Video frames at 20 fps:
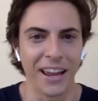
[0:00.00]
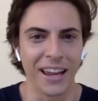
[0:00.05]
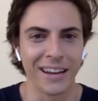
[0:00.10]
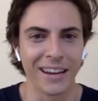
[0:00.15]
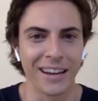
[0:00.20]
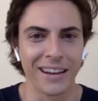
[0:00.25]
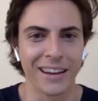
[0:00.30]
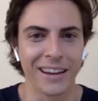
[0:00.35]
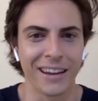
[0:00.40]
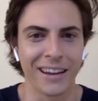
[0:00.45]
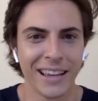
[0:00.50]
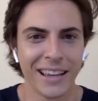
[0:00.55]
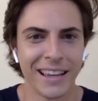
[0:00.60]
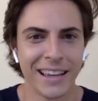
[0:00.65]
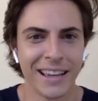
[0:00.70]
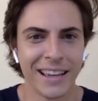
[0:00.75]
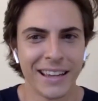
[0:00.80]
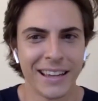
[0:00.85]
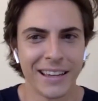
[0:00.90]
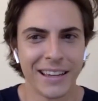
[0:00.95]
And
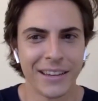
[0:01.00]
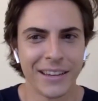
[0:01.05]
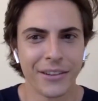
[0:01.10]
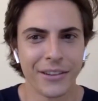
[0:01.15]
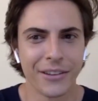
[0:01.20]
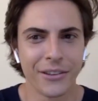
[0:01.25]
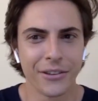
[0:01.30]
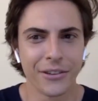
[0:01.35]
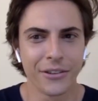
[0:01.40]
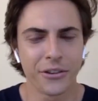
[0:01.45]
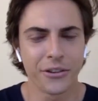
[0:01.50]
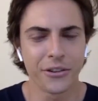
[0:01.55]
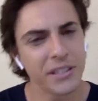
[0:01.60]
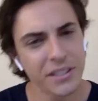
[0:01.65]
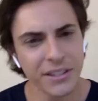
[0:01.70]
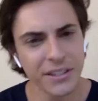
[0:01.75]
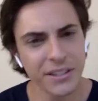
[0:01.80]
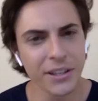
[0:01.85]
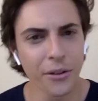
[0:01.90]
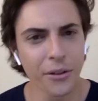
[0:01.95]
she's
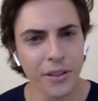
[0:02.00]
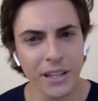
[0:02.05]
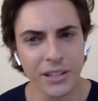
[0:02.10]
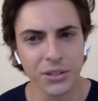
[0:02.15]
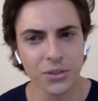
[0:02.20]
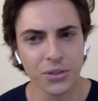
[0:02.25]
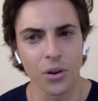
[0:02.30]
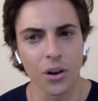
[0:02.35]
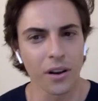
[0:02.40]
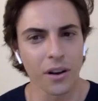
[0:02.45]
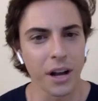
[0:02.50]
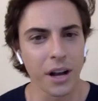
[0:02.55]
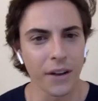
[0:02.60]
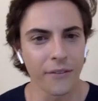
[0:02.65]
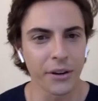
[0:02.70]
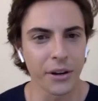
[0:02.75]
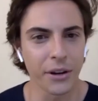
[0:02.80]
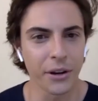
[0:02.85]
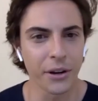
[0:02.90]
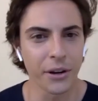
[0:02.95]
still that strong,
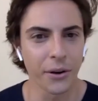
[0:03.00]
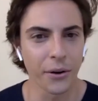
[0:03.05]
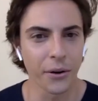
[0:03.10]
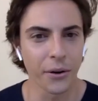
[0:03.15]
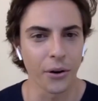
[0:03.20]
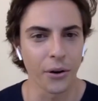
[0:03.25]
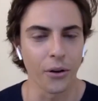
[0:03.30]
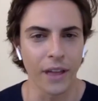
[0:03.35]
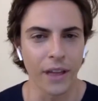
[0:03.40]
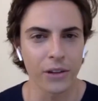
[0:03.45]
confident girl.